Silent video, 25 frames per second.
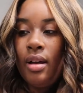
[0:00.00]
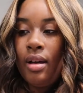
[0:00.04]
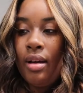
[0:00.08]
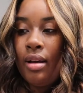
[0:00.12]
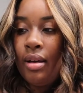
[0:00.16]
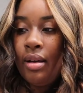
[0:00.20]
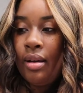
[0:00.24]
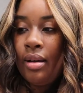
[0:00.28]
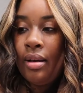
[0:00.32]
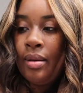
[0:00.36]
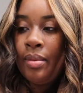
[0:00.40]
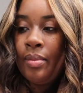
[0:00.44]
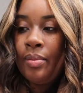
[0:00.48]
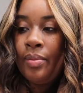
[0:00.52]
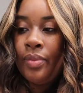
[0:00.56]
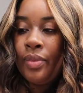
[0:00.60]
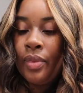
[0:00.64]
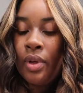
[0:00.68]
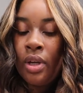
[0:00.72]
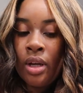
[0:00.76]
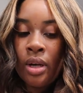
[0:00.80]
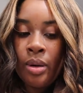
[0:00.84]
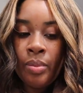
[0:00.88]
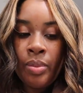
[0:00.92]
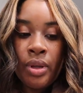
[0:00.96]

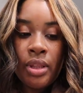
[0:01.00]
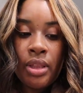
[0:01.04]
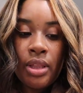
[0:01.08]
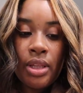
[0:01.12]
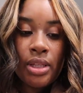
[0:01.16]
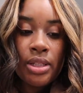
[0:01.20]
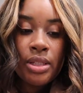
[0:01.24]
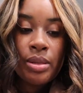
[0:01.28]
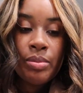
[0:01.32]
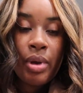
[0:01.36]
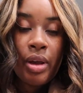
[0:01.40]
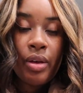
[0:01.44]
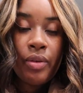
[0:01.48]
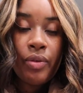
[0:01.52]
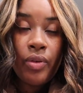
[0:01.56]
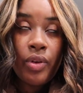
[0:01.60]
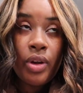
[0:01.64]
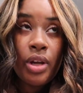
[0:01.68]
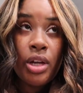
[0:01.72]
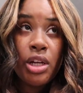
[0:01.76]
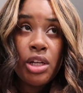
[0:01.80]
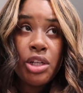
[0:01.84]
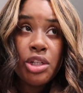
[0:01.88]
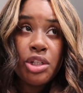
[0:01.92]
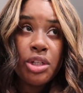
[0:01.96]
I'm gonna put these in my
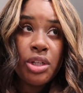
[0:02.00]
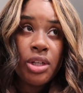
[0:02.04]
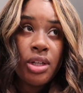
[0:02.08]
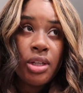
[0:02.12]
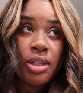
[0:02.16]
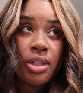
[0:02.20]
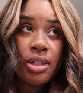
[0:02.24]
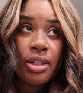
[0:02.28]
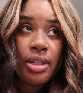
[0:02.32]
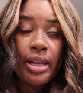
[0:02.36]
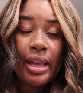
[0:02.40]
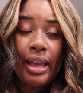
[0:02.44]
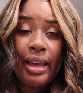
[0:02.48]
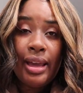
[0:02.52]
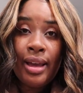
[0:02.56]
fridge, cook,